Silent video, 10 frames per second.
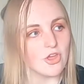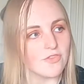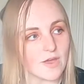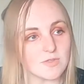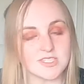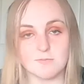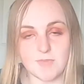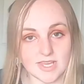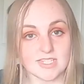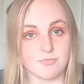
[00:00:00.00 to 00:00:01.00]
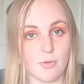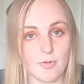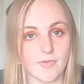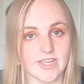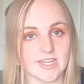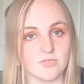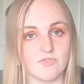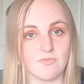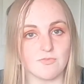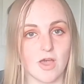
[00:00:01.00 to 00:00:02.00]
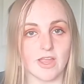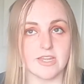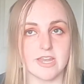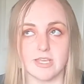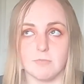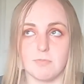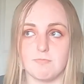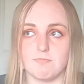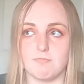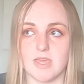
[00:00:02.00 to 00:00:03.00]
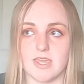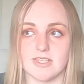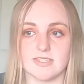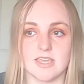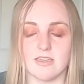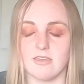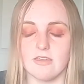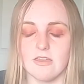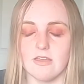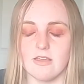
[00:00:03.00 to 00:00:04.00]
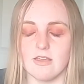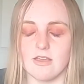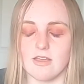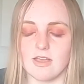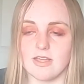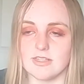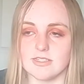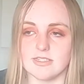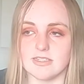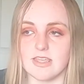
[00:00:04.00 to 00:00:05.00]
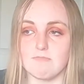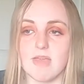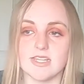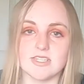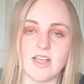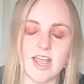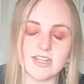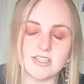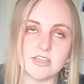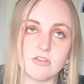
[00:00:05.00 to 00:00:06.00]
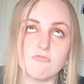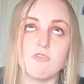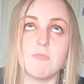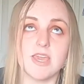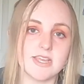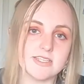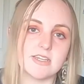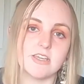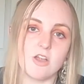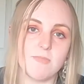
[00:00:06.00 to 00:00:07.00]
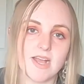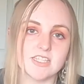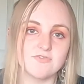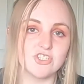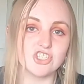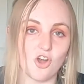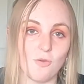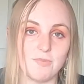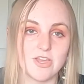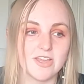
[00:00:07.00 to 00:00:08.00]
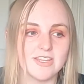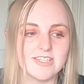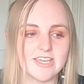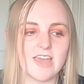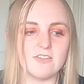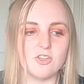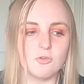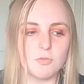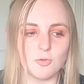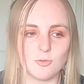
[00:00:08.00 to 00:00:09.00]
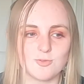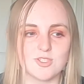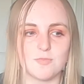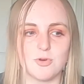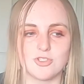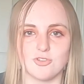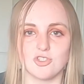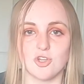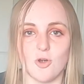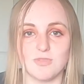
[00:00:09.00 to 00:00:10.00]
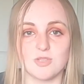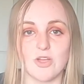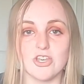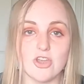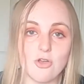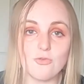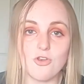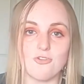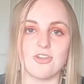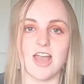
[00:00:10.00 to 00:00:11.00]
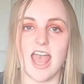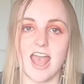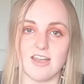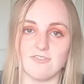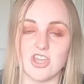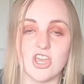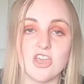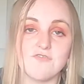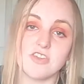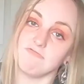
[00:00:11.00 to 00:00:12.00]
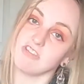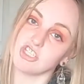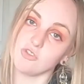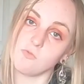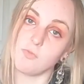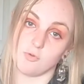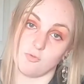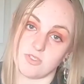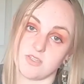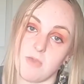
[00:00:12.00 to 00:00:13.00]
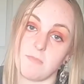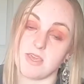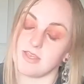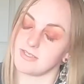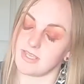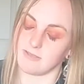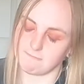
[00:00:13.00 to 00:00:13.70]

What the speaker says: That was the biggest problem I had with my nape piercing. And it meant I had to repeatedly go back to the shop to get new balls to put on top, so I no longer have the original balls to my piercing.